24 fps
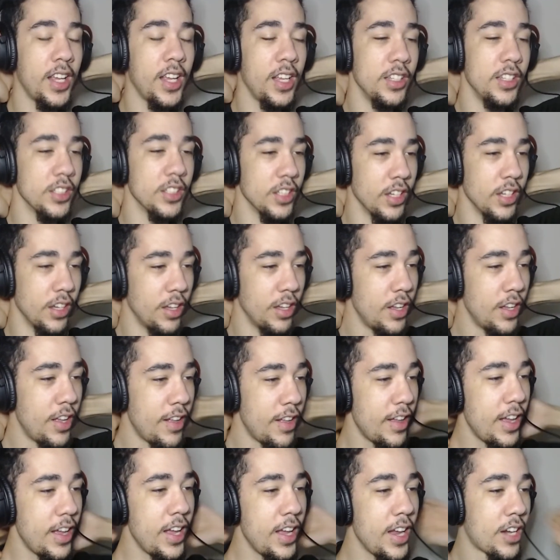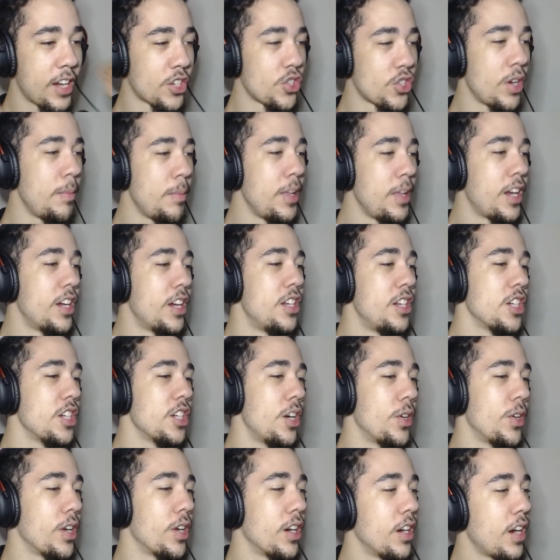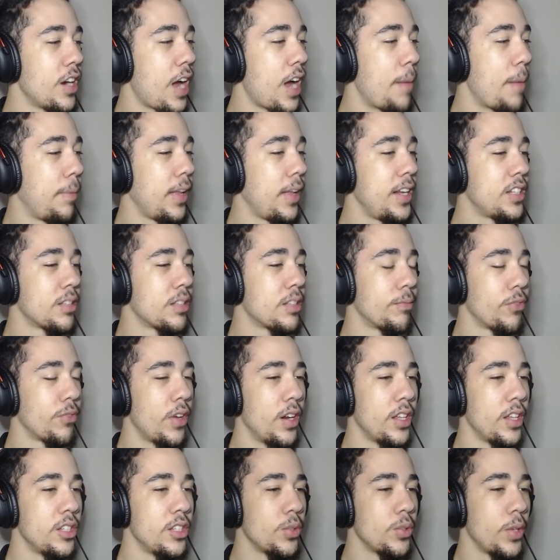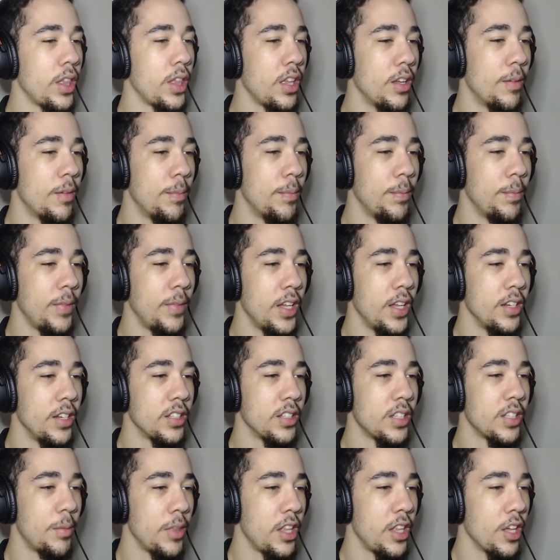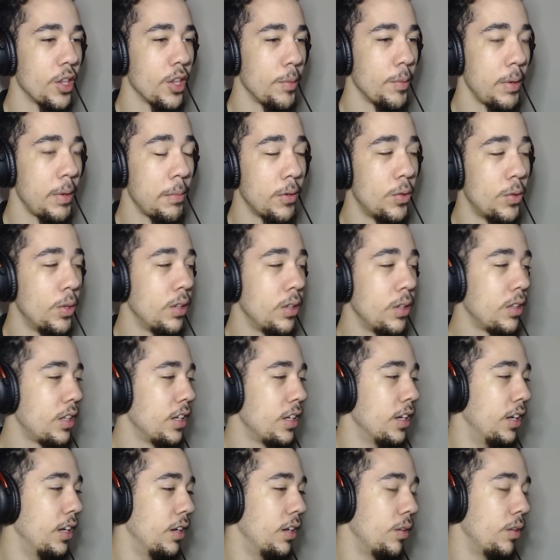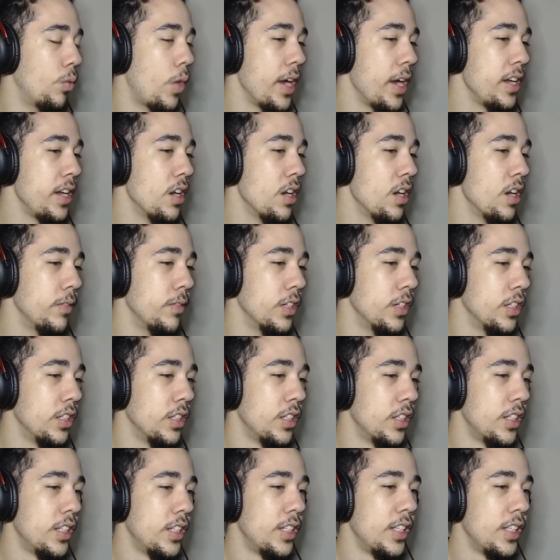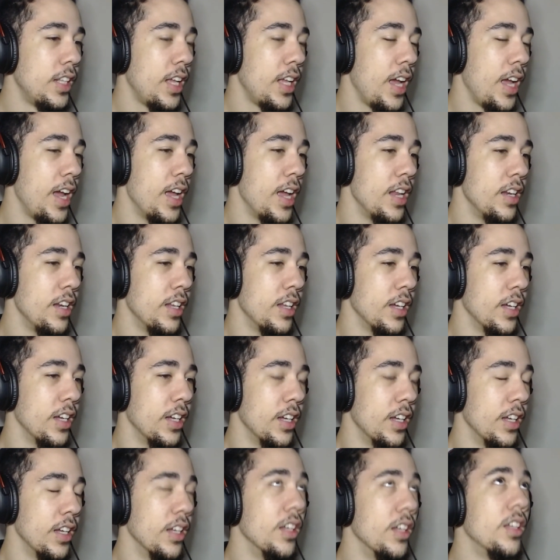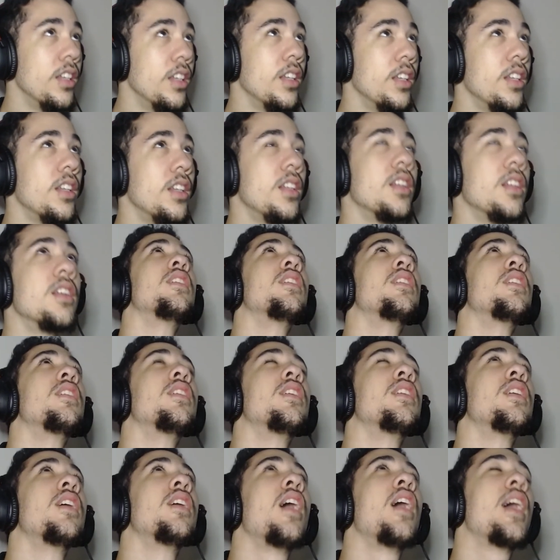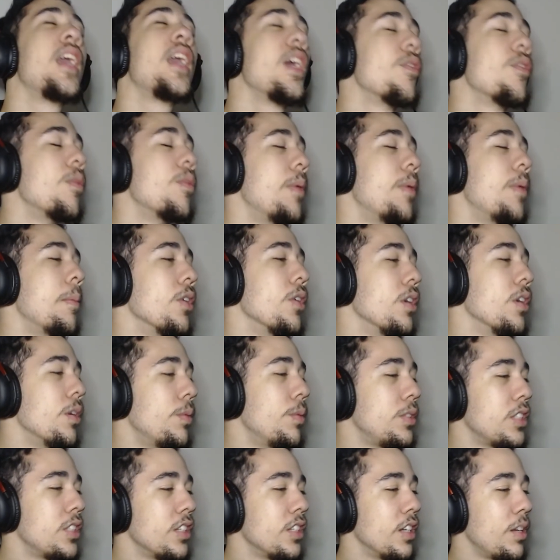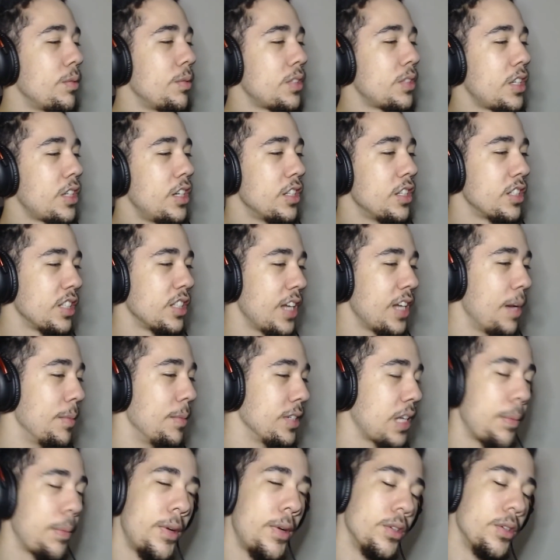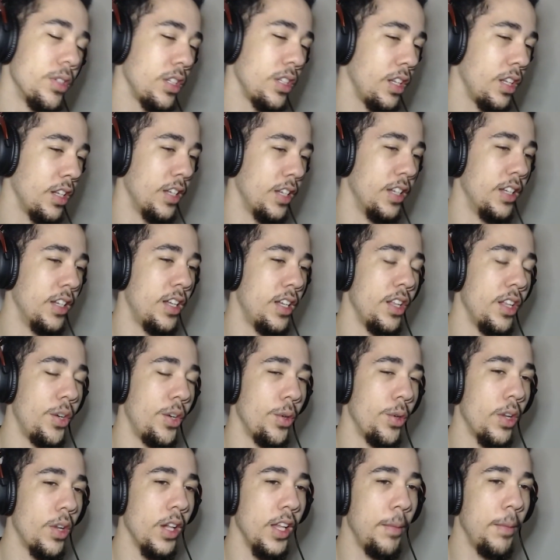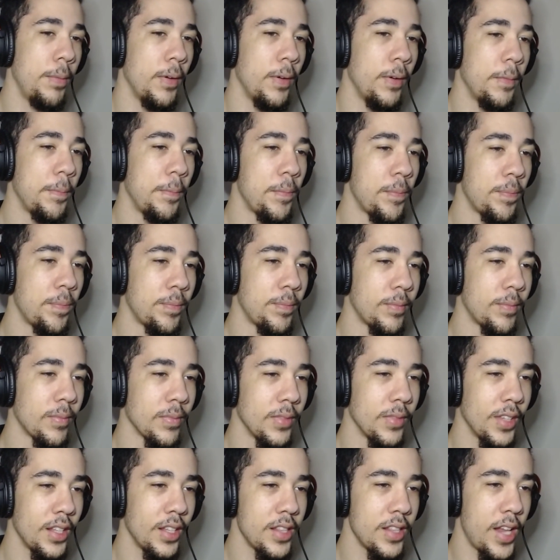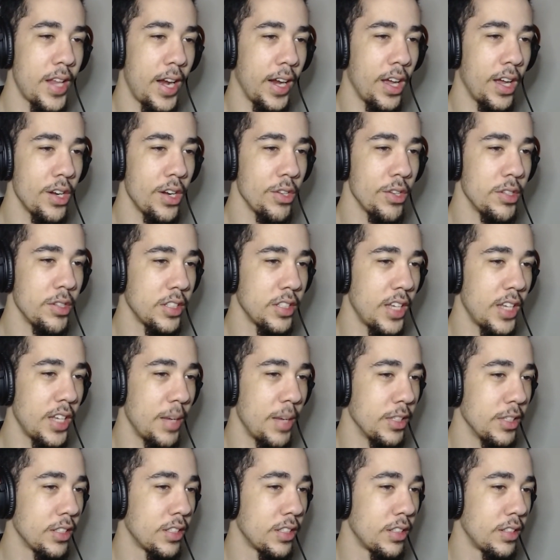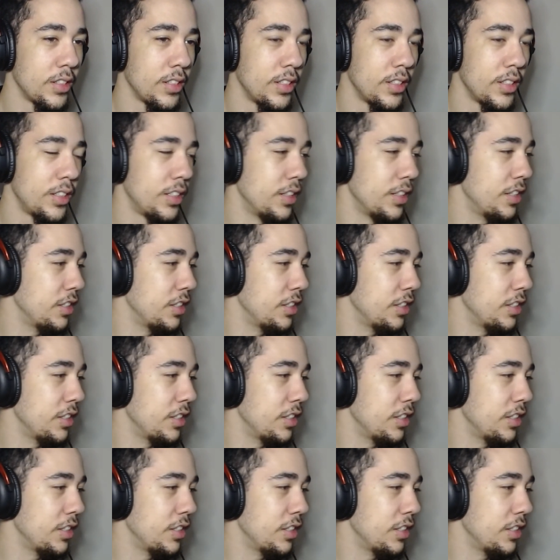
He's a extremely good Joker. I played some friendlies with him and some of the other people, White Nova, and I can't remember. It was a good Samus. I posted a little clip that I got on the Samus, the